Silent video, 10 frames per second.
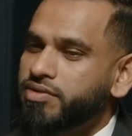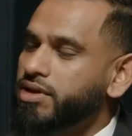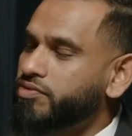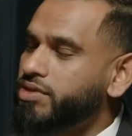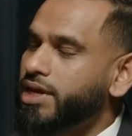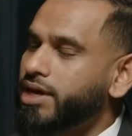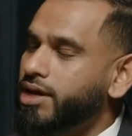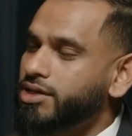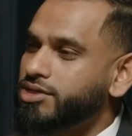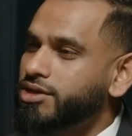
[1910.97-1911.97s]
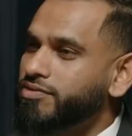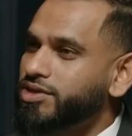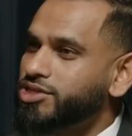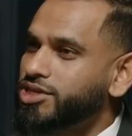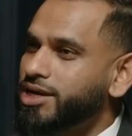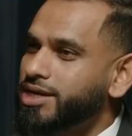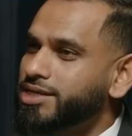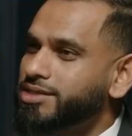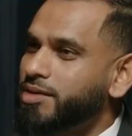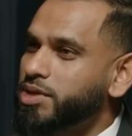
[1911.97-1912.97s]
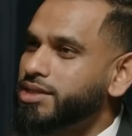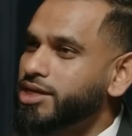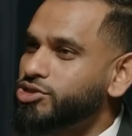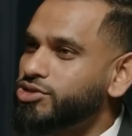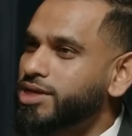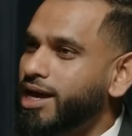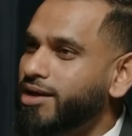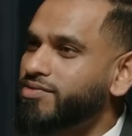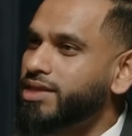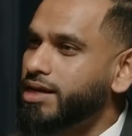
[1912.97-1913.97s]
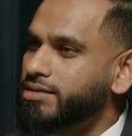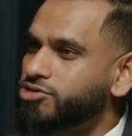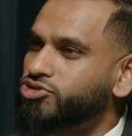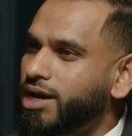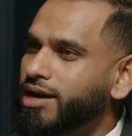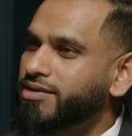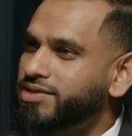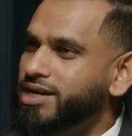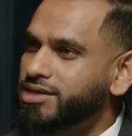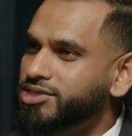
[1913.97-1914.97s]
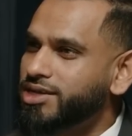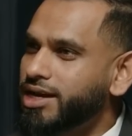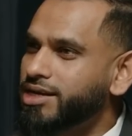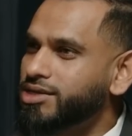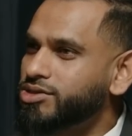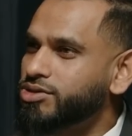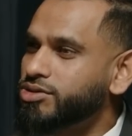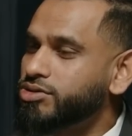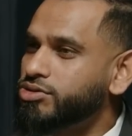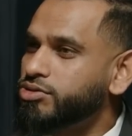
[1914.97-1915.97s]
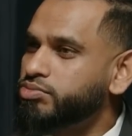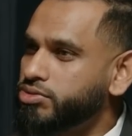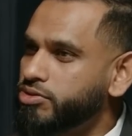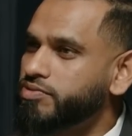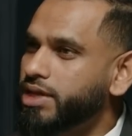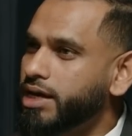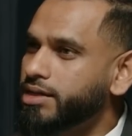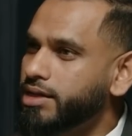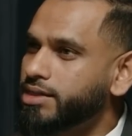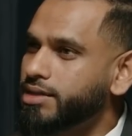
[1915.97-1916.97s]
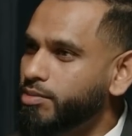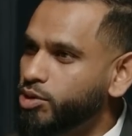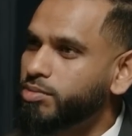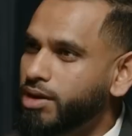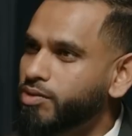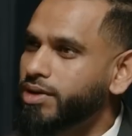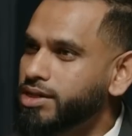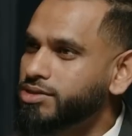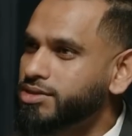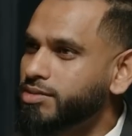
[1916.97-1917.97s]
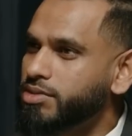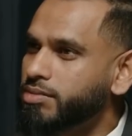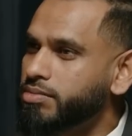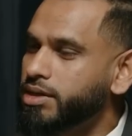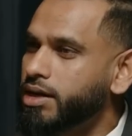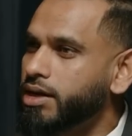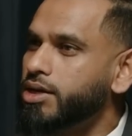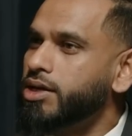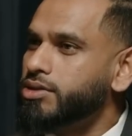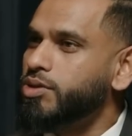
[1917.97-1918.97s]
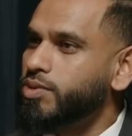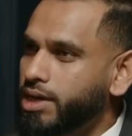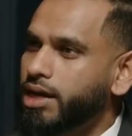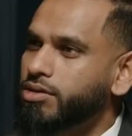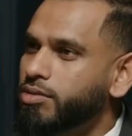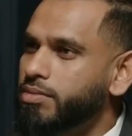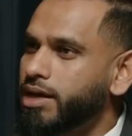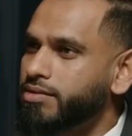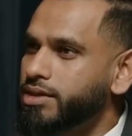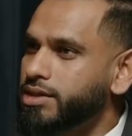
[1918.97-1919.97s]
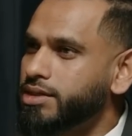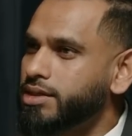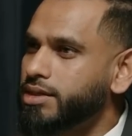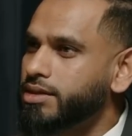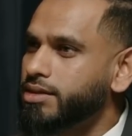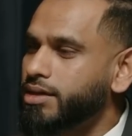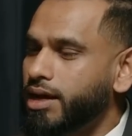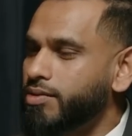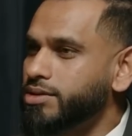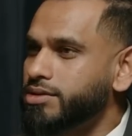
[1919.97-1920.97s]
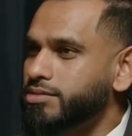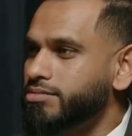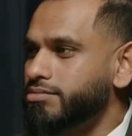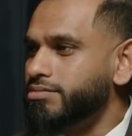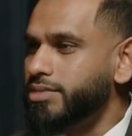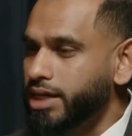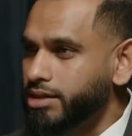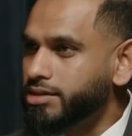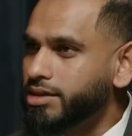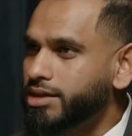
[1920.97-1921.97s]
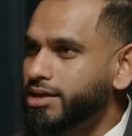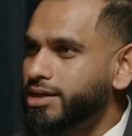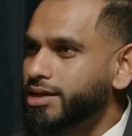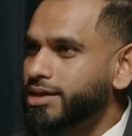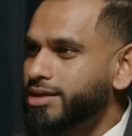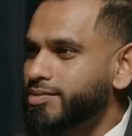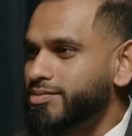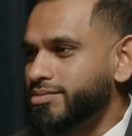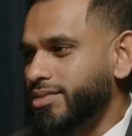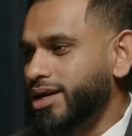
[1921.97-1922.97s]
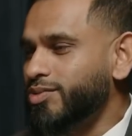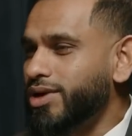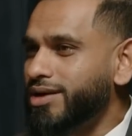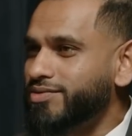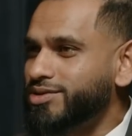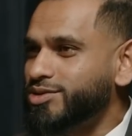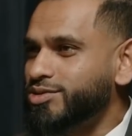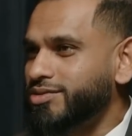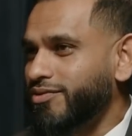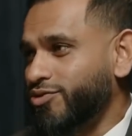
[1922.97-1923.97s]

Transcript: Even if they are serving chais, I mean, they should have that drive, that desire to prove that, yes, I'm on my way to something bigger. So when I got married, I wasn't made. My wife's